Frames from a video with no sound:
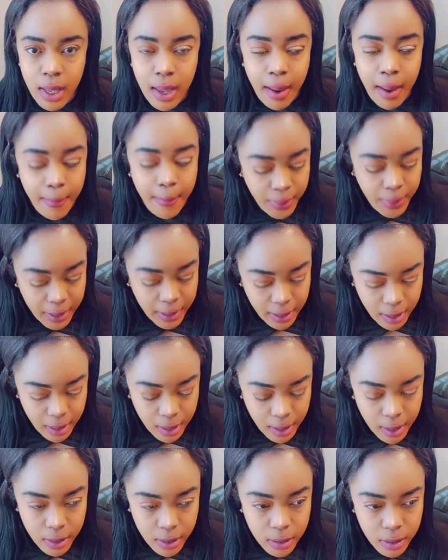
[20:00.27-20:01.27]

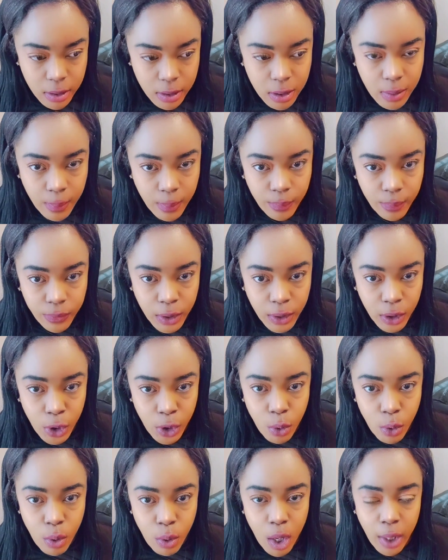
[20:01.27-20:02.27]
because
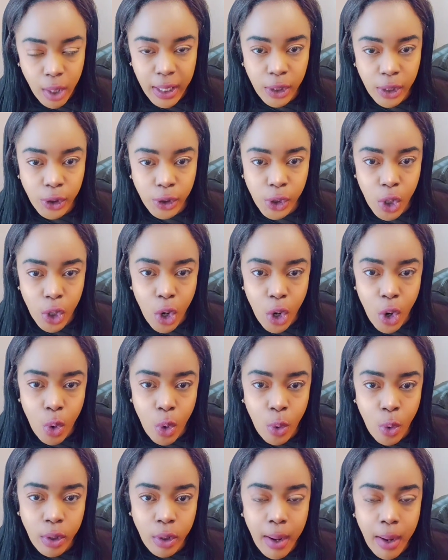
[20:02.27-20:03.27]
you are in your
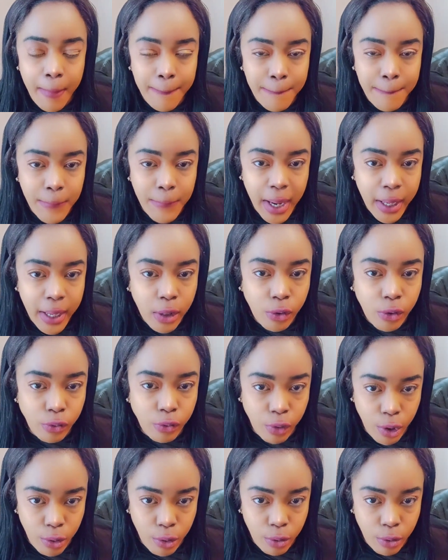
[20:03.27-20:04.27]
own
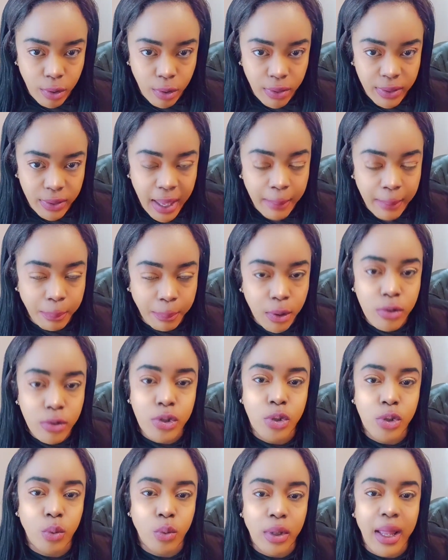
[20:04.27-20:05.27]
micro. That
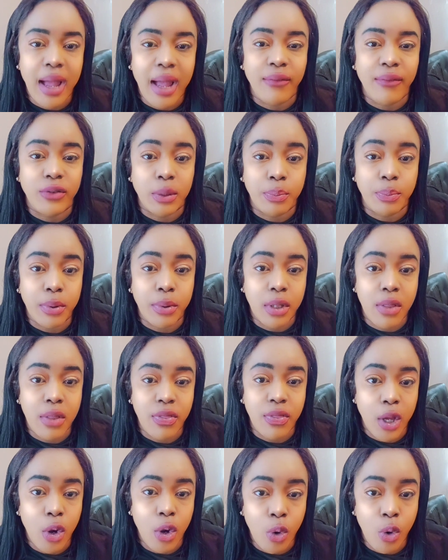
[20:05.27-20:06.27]
person will have to put in
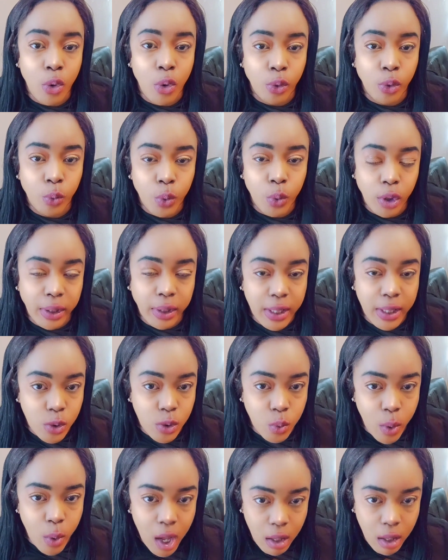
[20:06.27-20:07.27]
their own work as
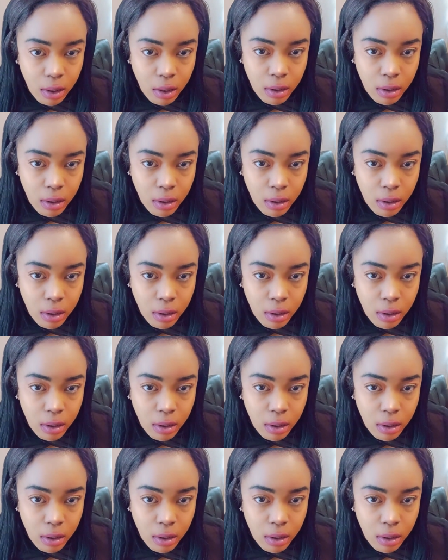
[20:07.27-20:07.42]
well.